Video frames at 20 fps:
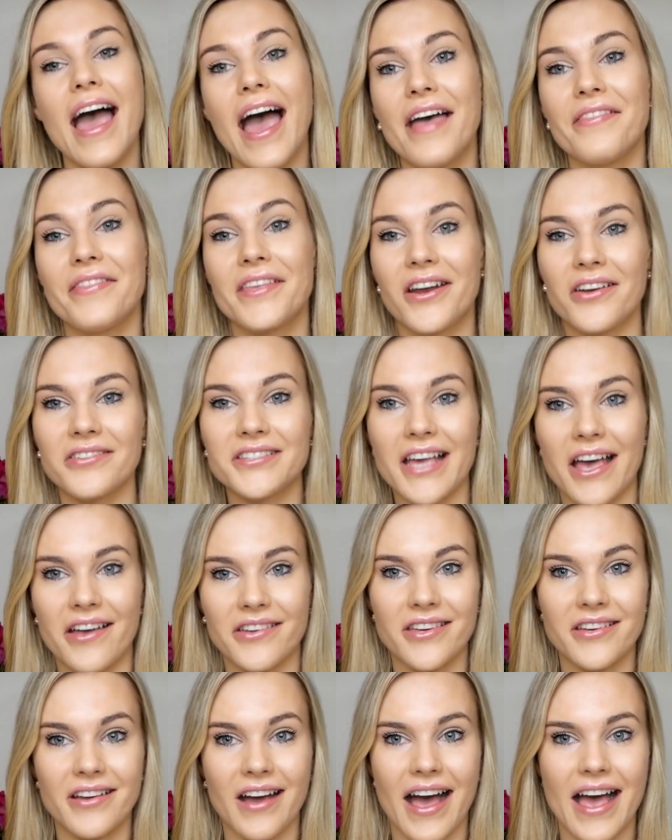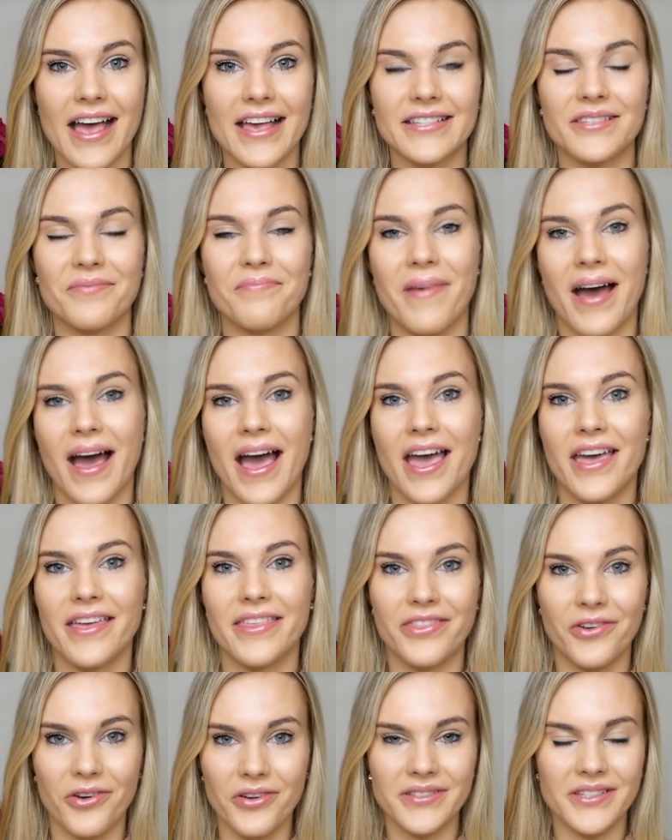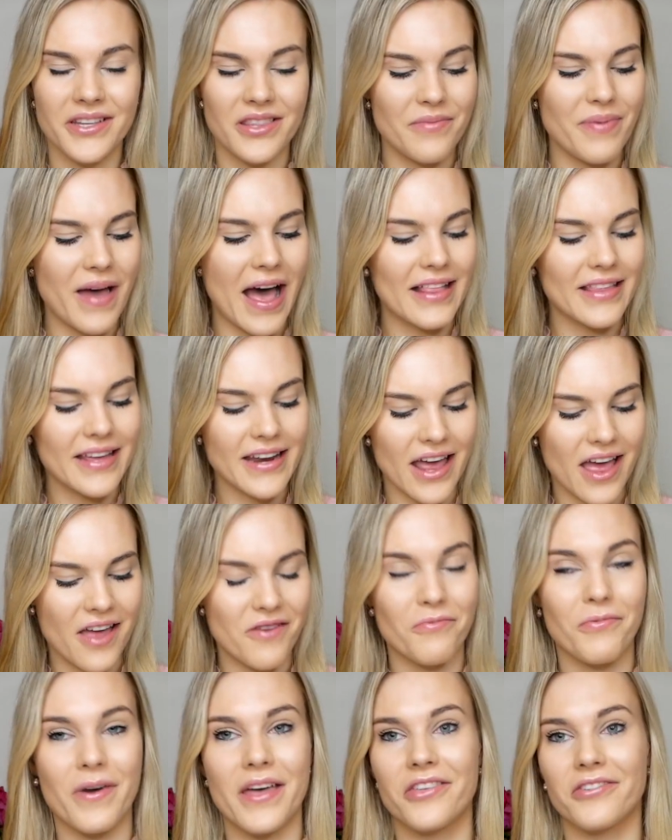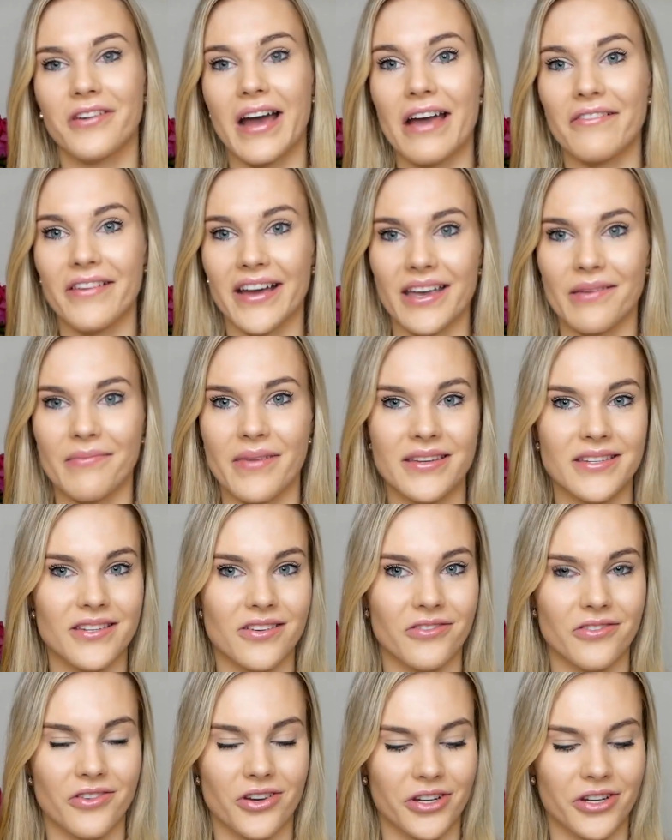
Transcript: And then I'll tell you guys my thoughts on the palette and whether I recommend it or